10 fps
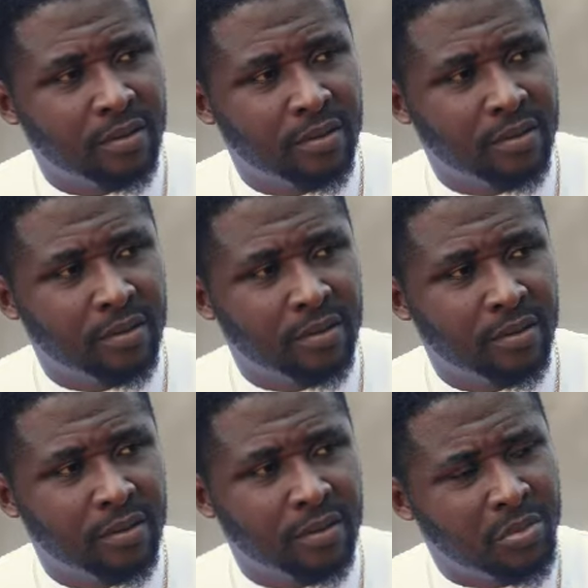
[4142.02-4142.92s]
Huh?
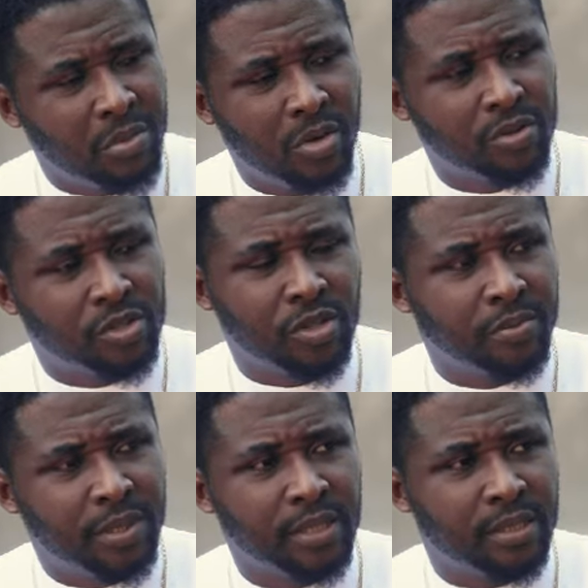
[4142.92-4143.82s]
Come
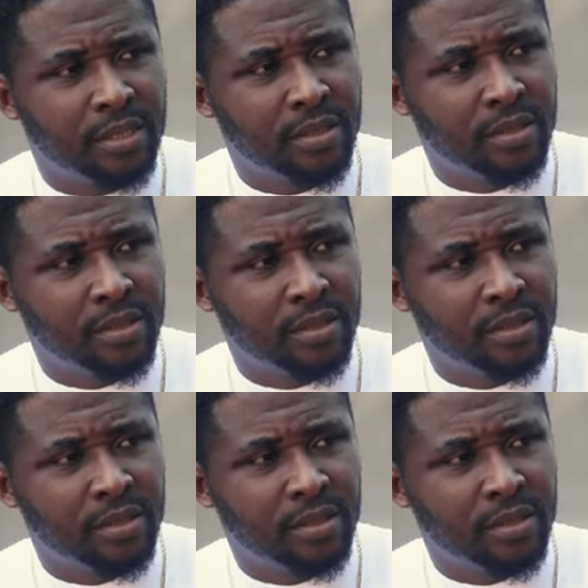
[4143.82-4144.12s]
on, stop